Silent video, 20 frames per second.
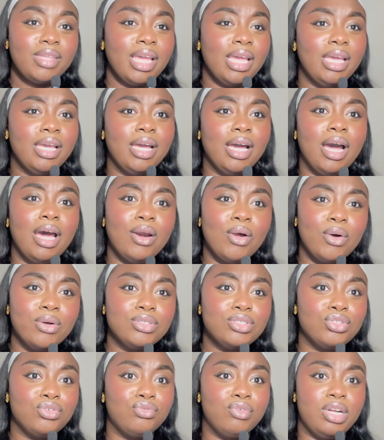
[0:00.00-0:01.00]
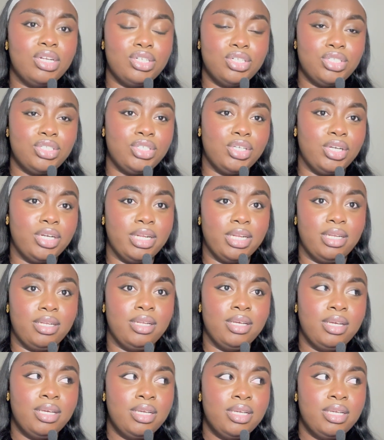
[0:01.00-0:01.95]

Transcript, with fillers: and God also registered and